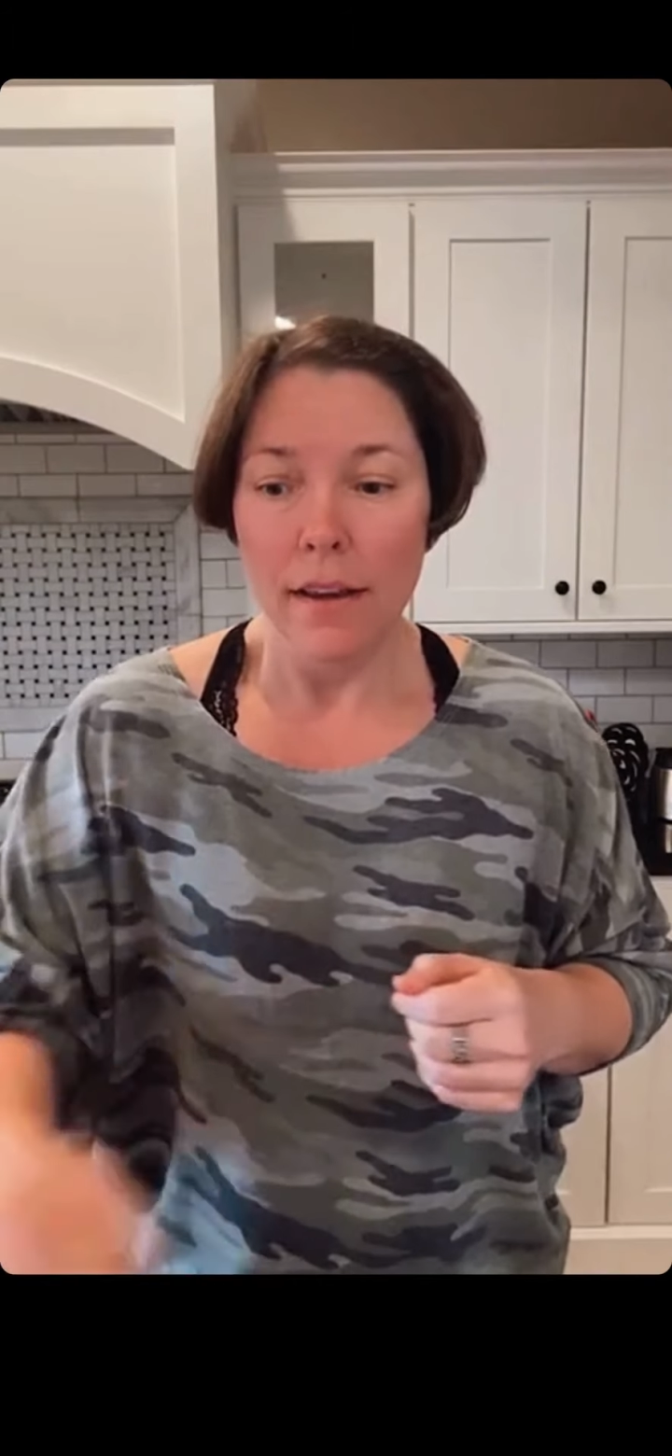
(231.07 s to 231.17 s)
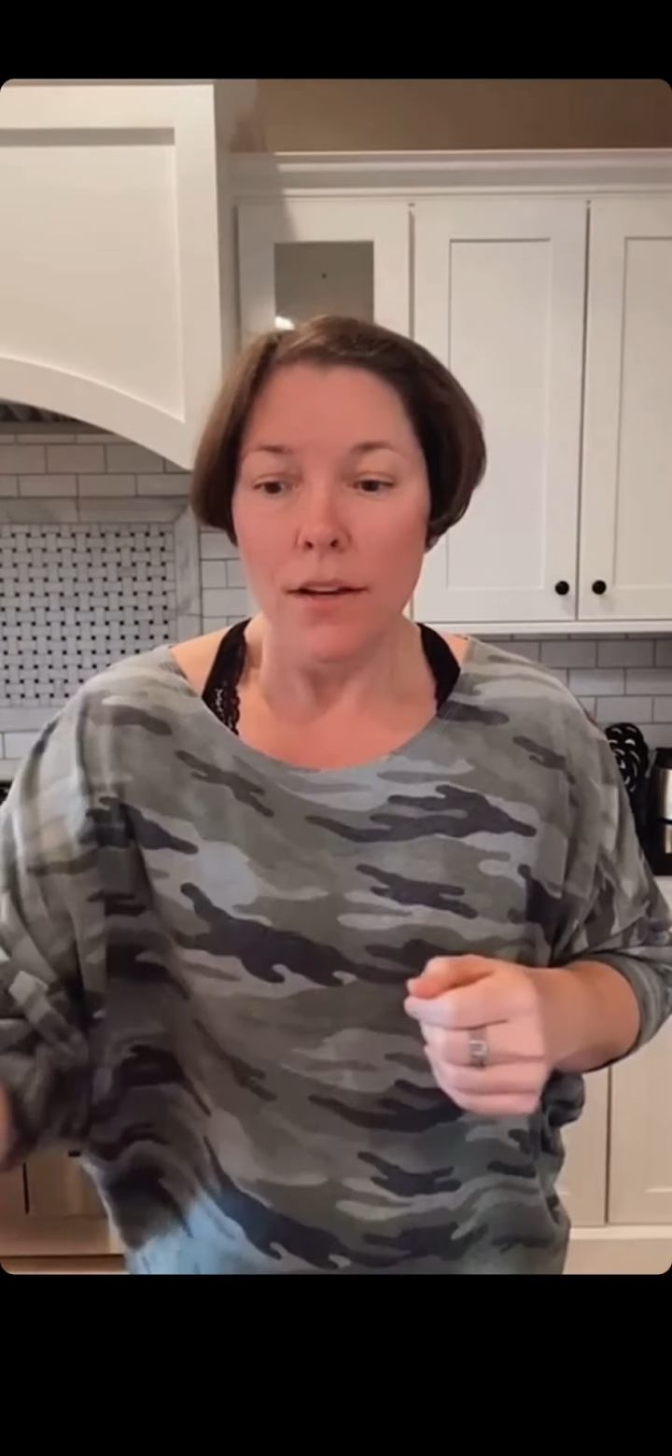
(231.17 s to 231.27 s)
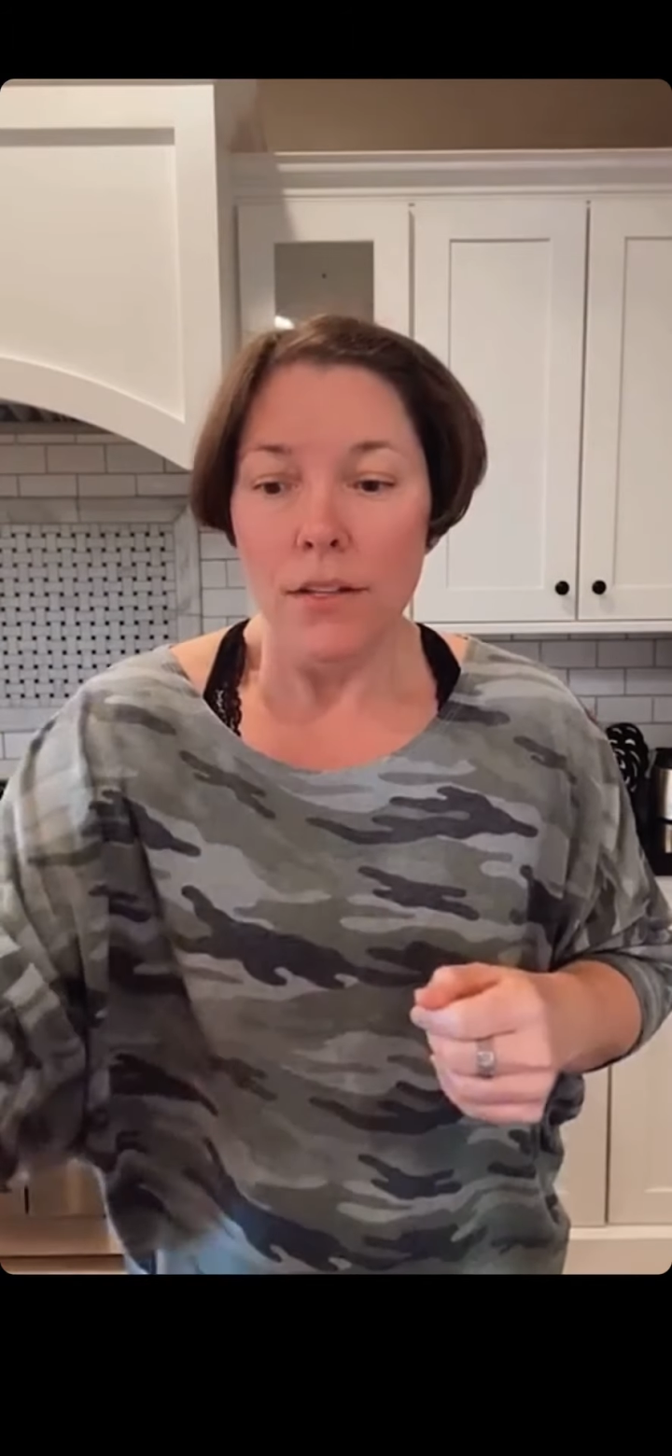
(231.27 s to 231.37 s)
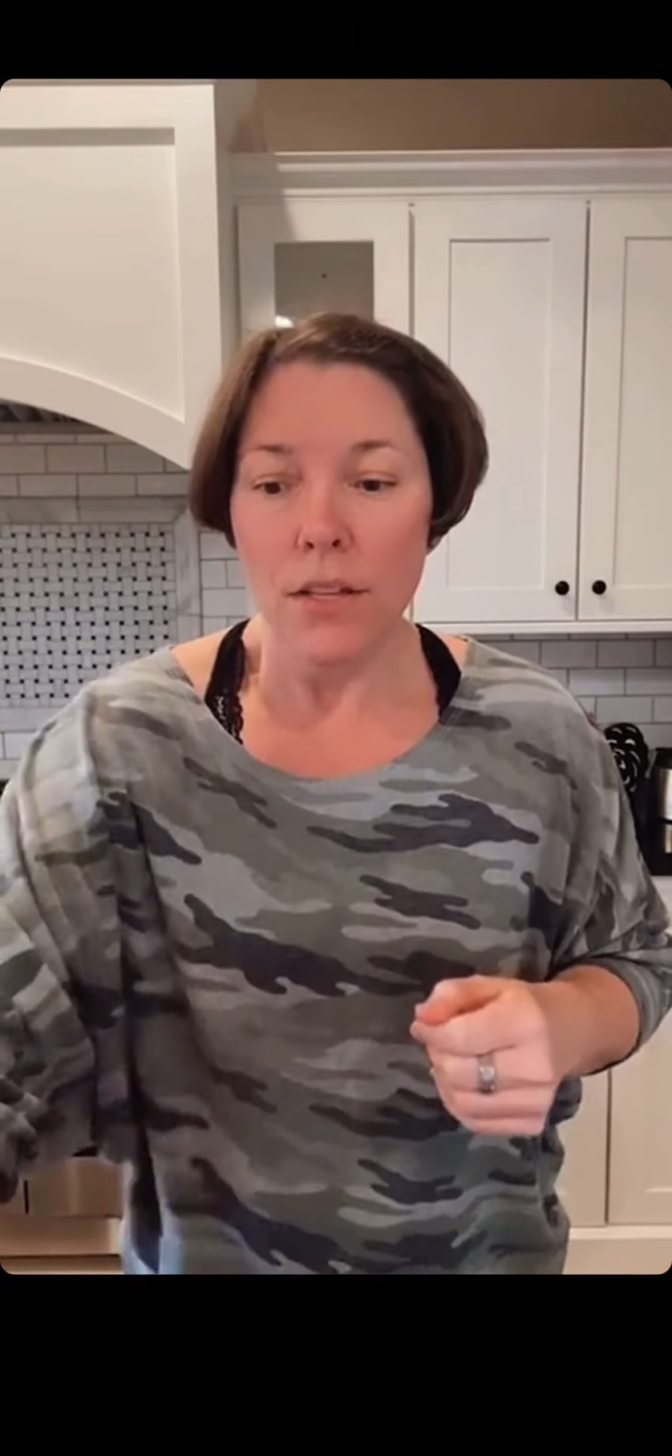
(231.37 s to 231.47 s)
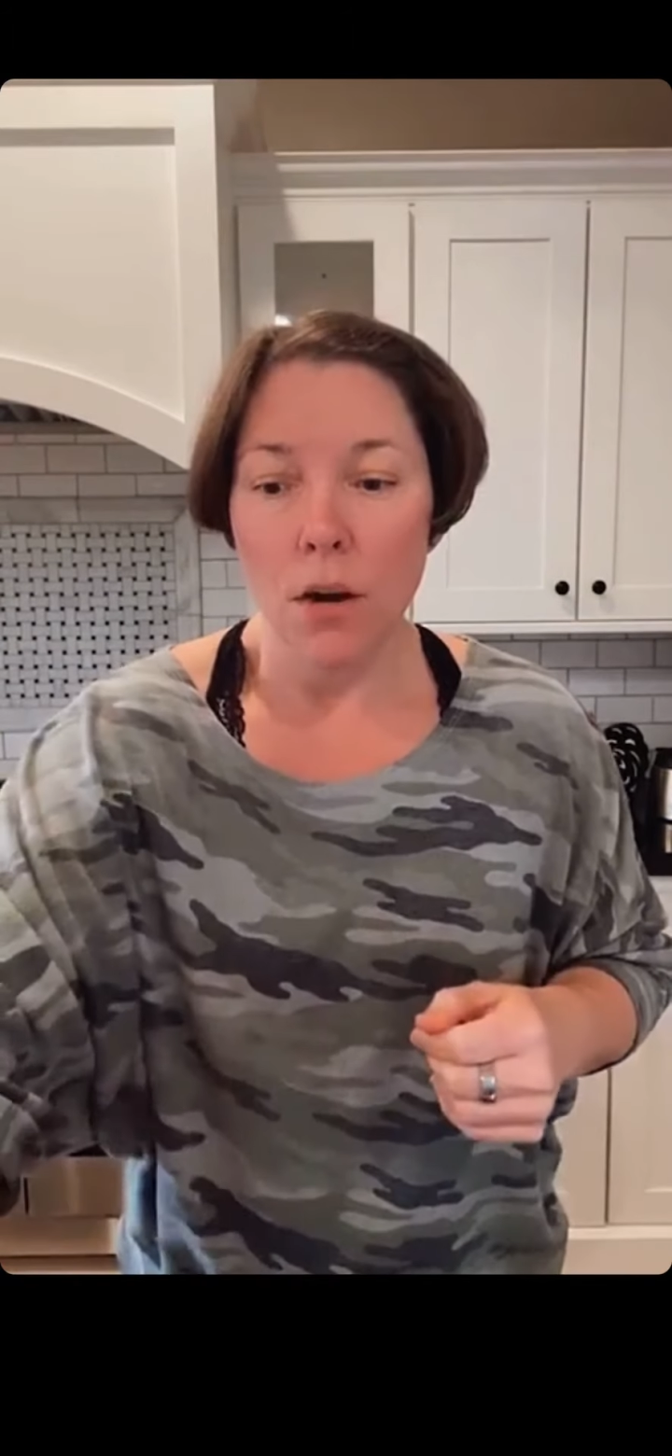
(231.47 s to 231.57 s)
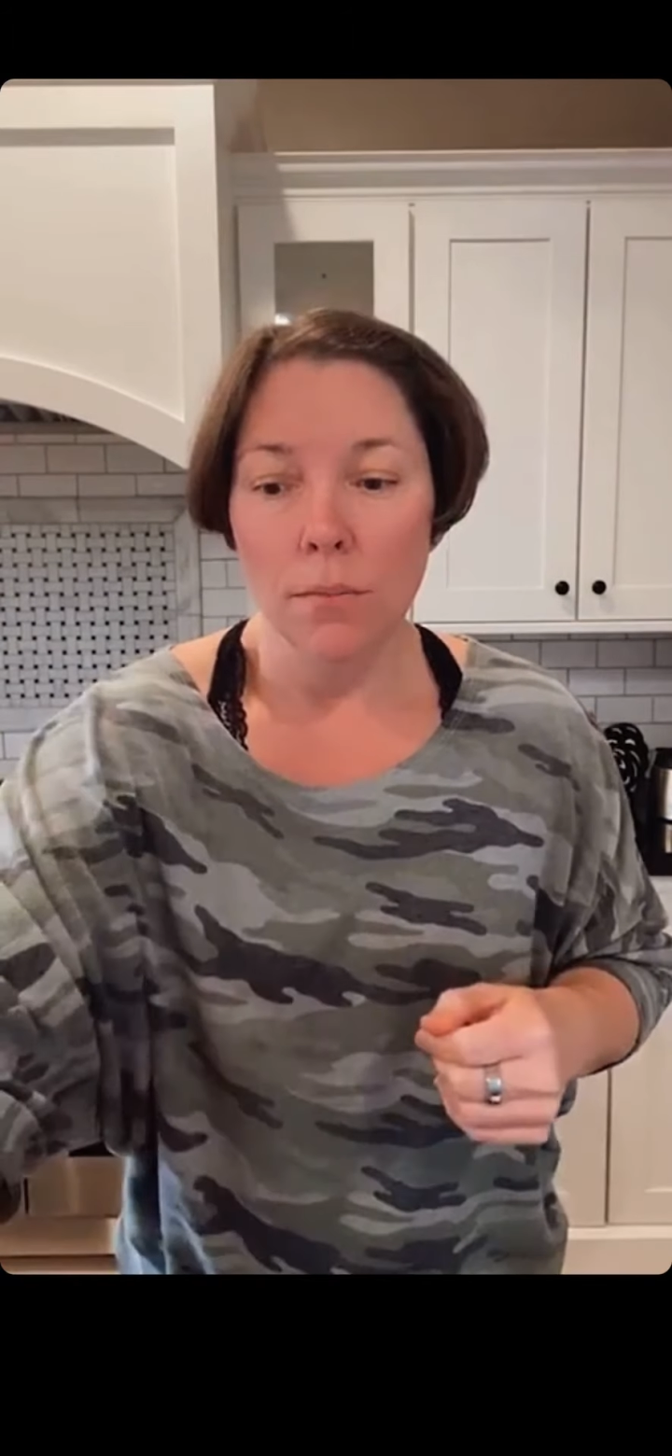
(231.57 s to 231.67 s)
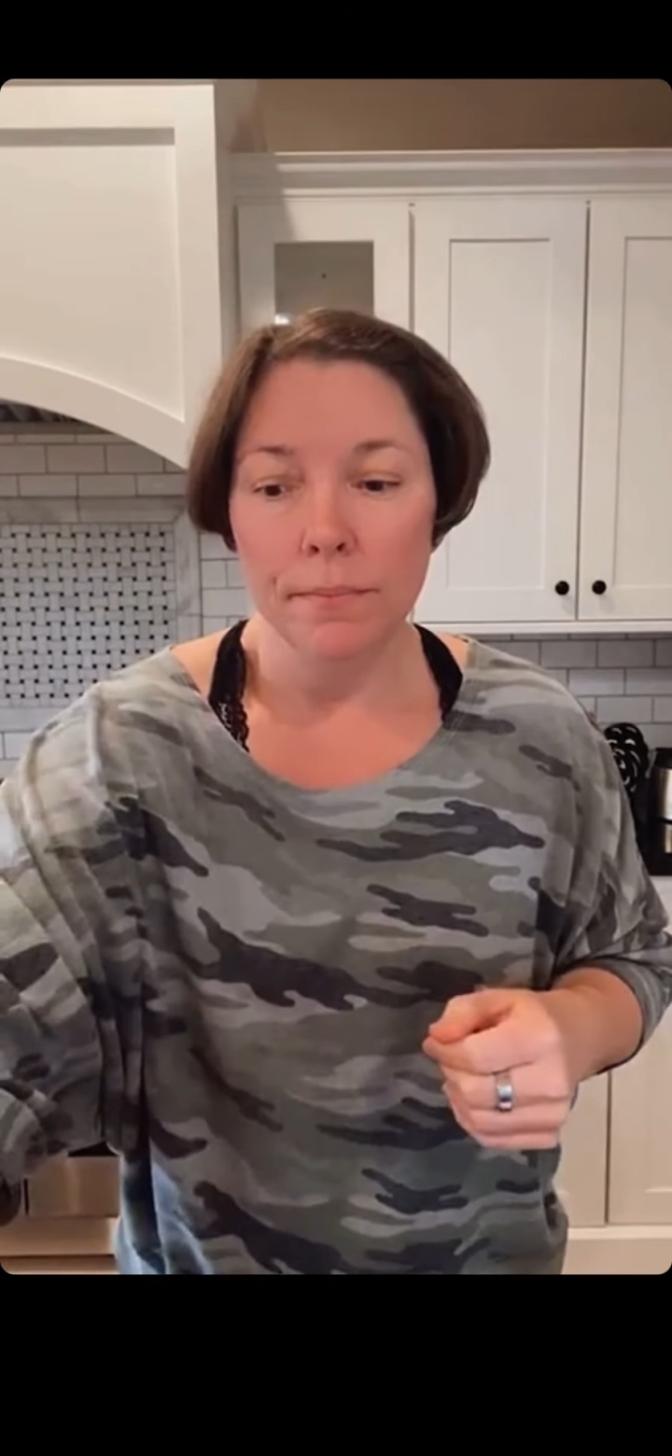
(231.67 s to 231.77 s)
So